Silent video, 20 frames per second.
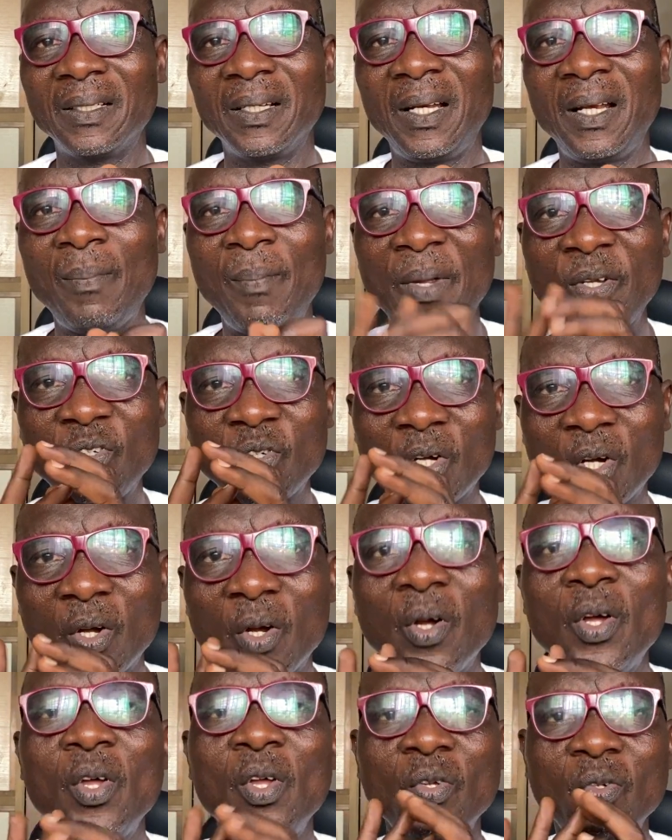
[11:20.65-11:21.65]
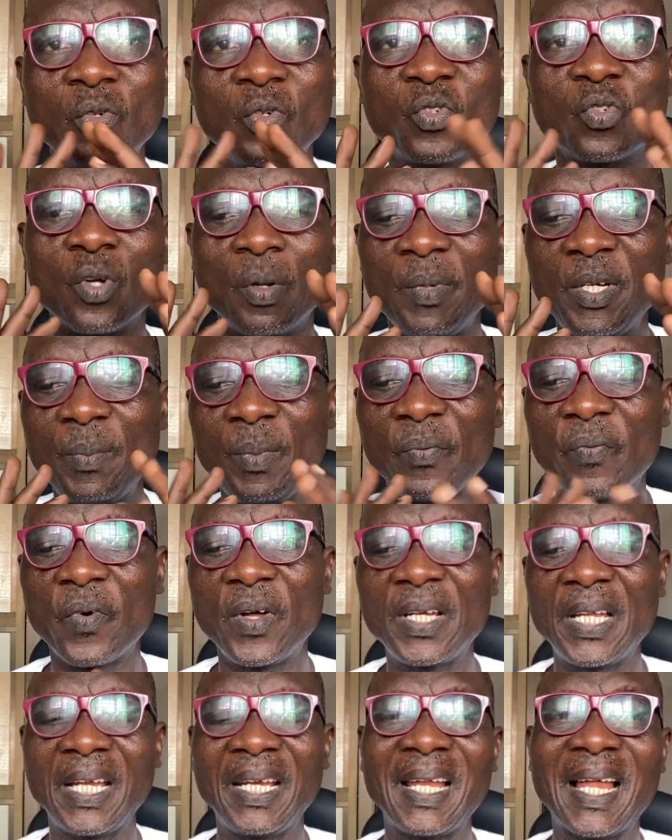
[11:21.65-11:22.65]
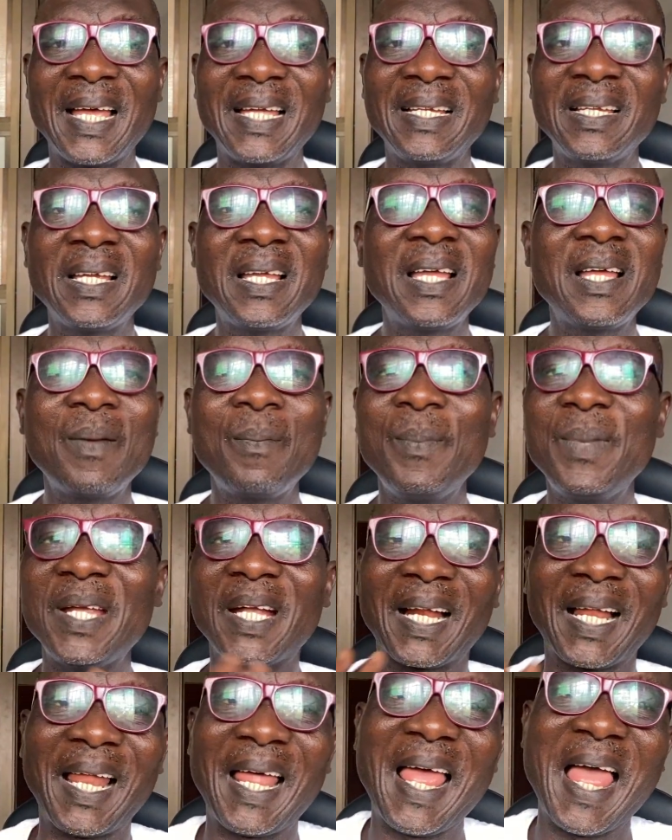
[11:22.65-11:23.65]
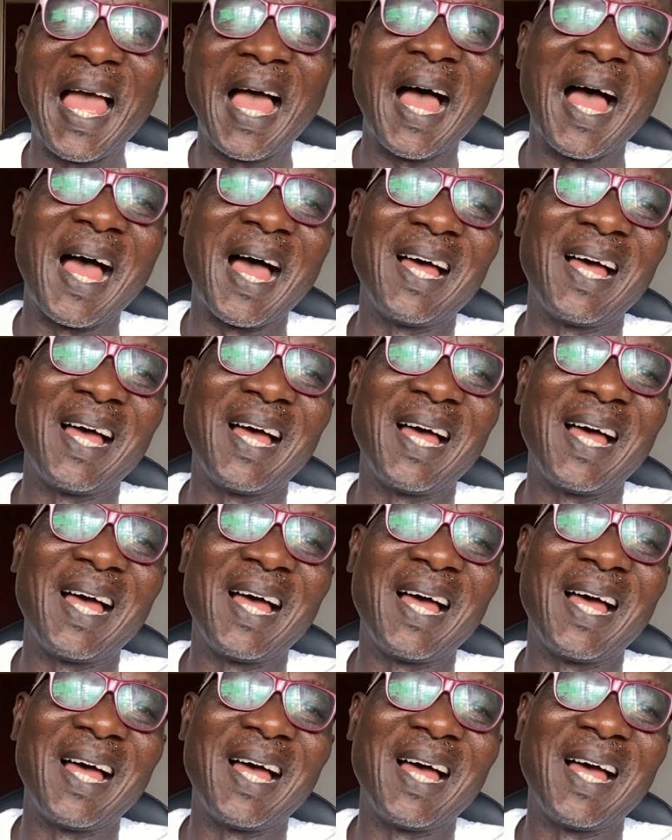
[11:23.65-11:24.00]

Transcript: Make sure you submit before deadline. Be clear.